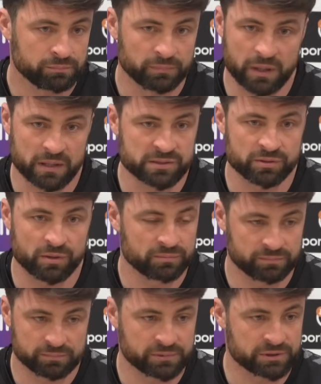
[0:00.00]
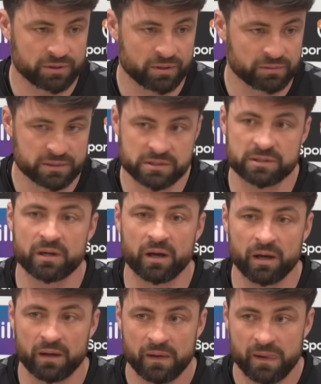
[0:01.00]
No, it's not. It's not.
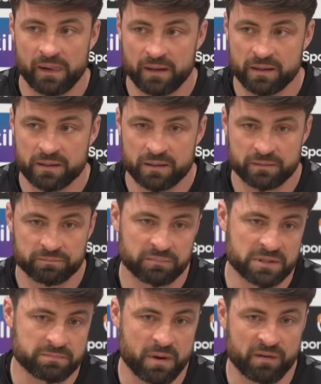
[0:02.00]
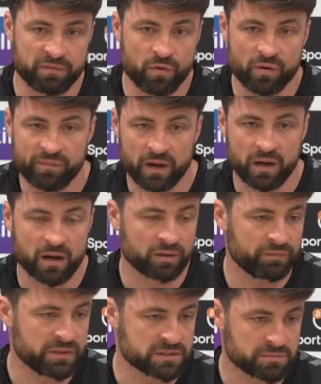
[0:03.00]
It's my fault if I can't
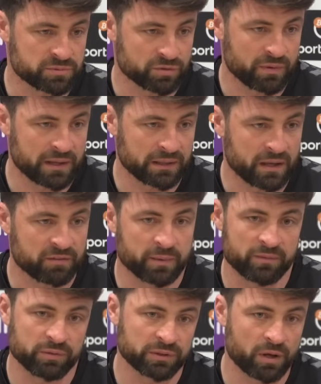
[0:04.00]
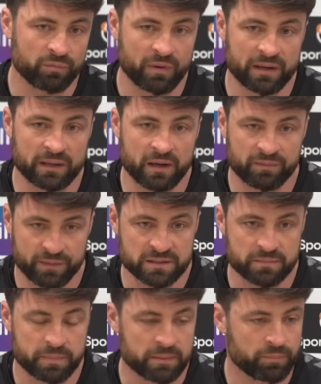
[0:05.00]
convince them to run enough. But if we don't run enough, there's
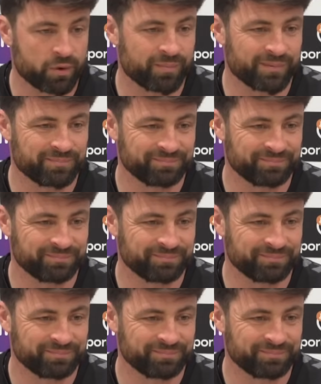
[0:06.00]
a big problem.